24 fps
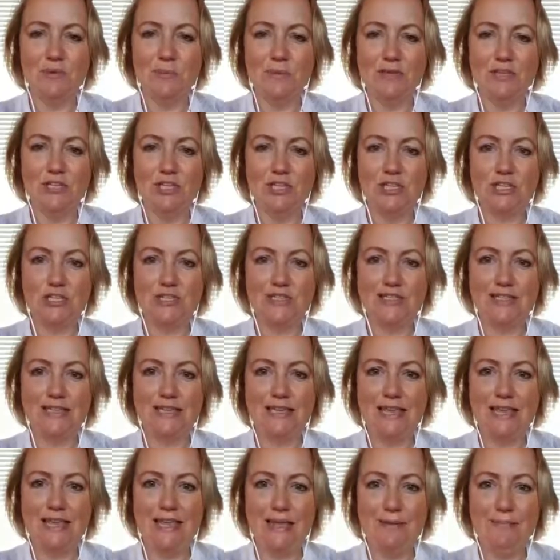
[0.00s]
permission to
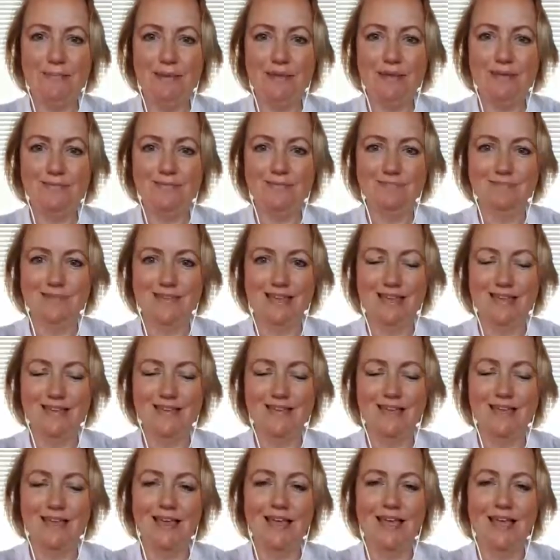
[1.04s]
sleep. Yeah.
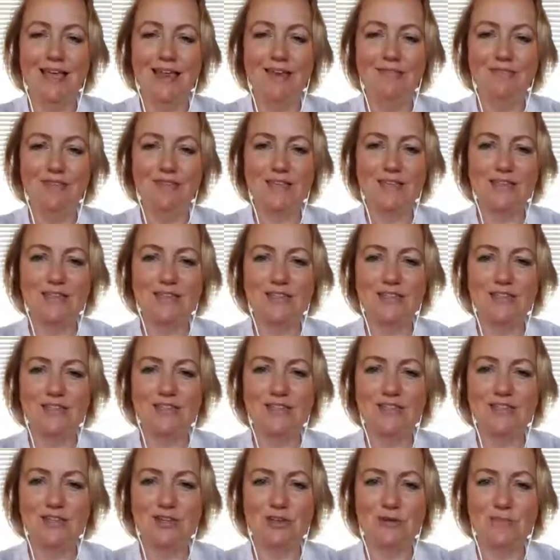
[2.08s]
And if things are
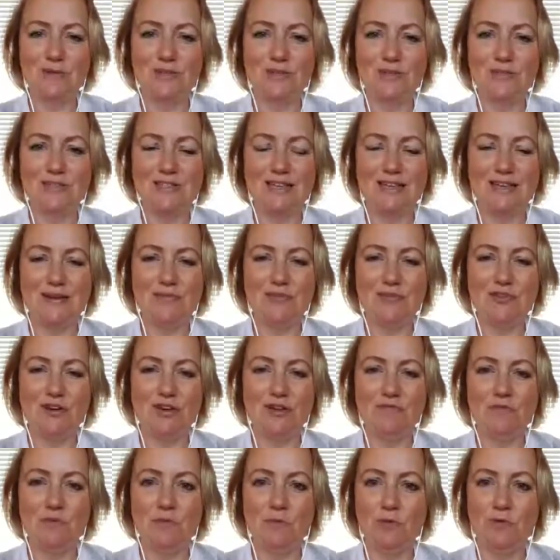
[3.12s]
disturbing your sleep, try
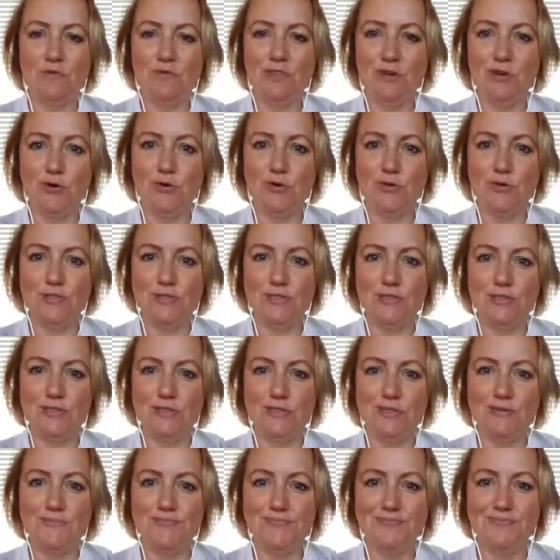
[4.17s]
and remove the
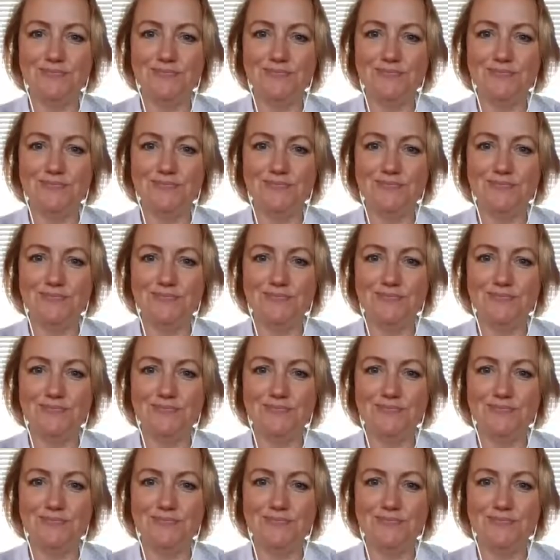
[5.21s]
causes.